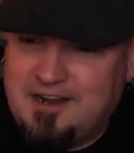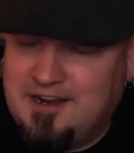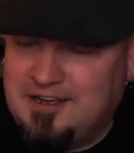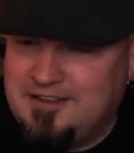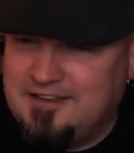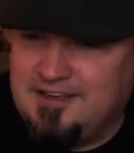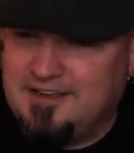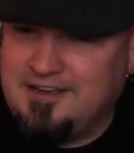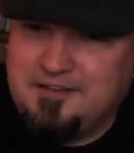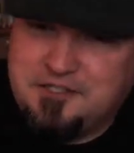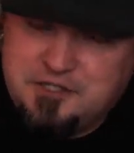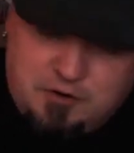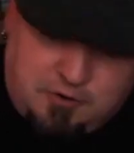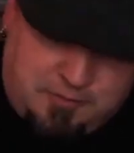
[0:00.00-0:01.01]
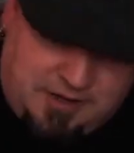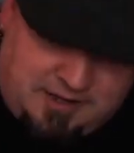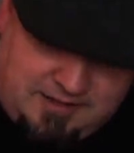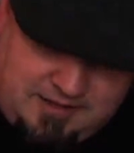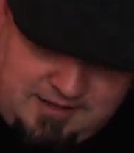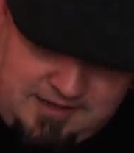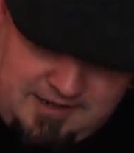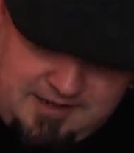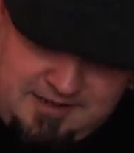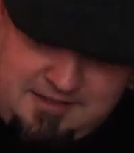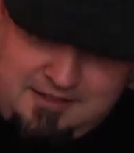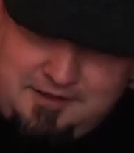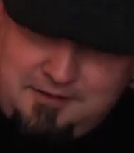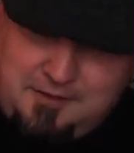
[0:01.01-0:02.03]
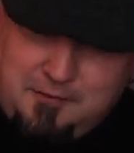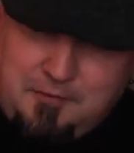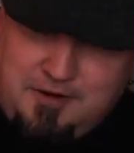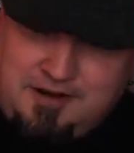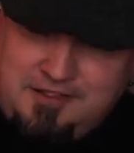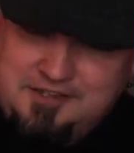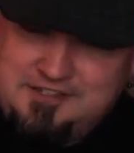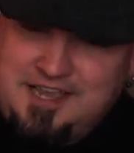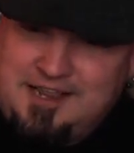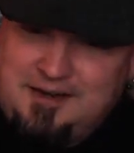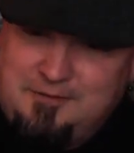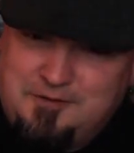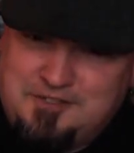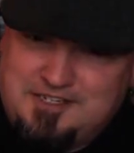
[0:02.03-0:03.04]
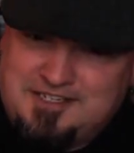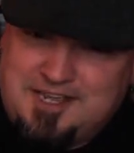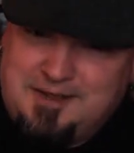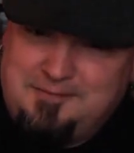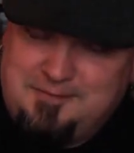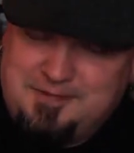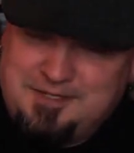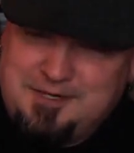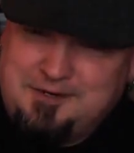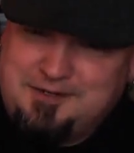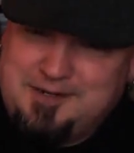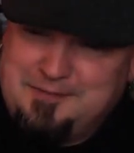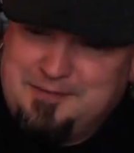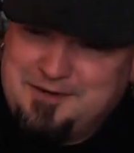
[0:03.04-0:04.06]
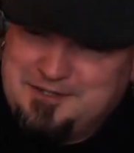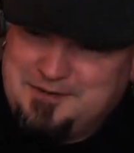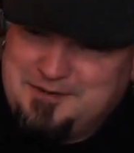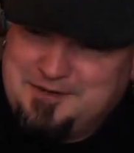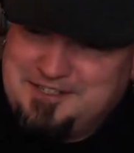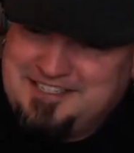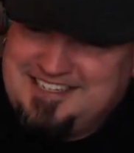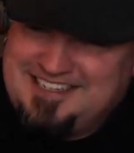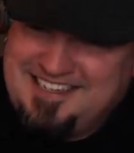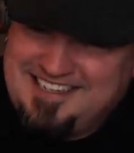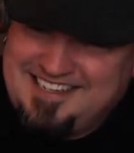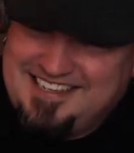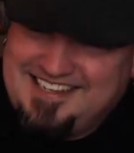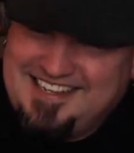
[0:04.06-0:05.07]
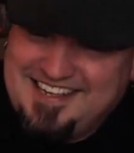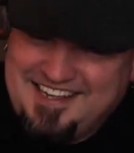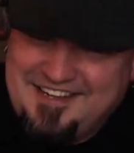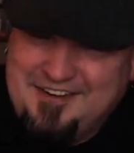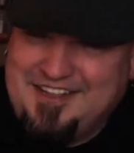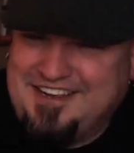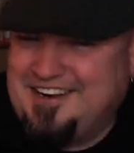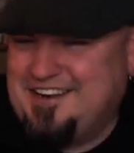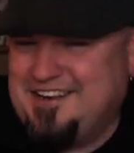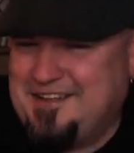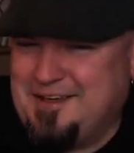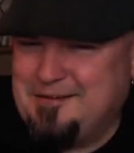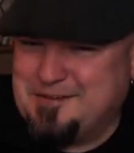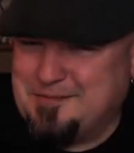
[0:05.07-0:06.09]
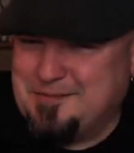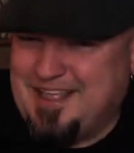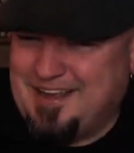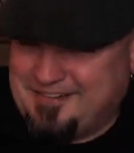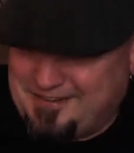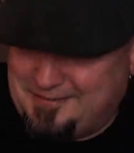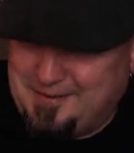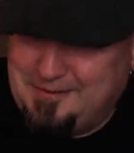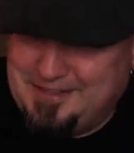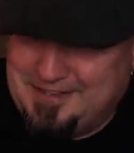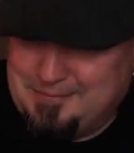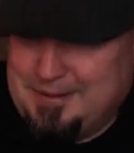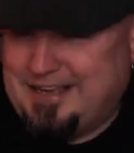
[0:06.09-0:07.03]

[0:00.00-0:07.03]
the show about like the one on the site was the same serial number as yours. That was a black one. Maybe that's black